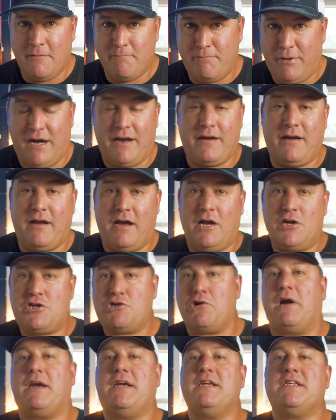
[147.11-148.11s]
But a
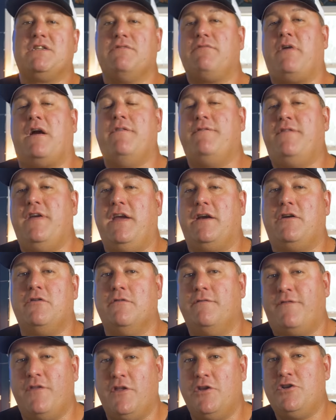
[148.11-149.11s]
truck is the right
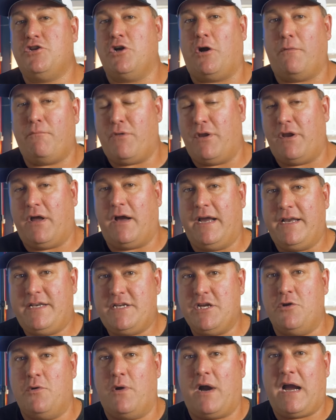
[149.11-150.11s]
vehicle for the job that I
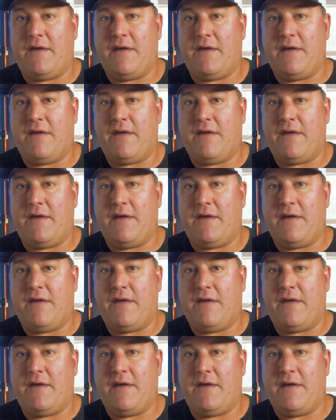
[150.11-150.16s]
do.